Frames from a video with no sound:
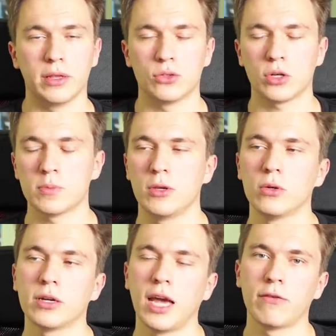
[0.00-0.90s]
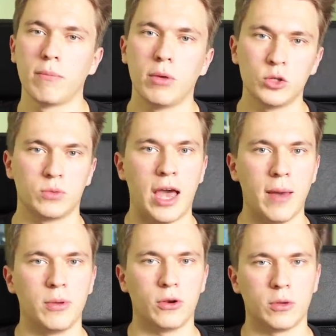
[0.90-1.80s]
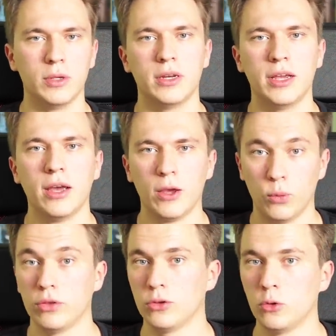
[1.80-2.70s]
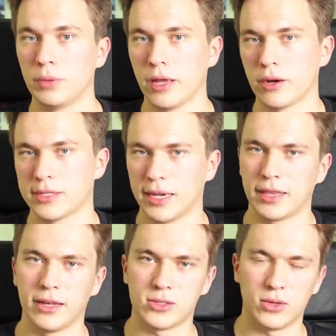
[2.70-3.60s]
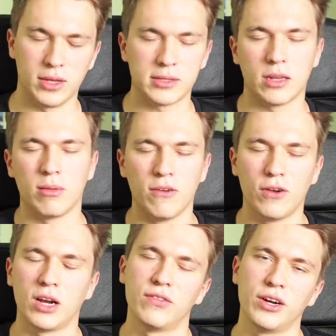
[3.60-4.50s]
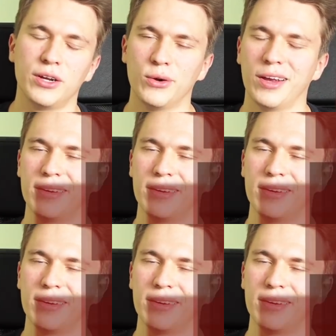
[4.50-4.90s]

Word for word: And trust me, you're gonna have a much happier community with new players like that. So I think it's gonna be very, very great.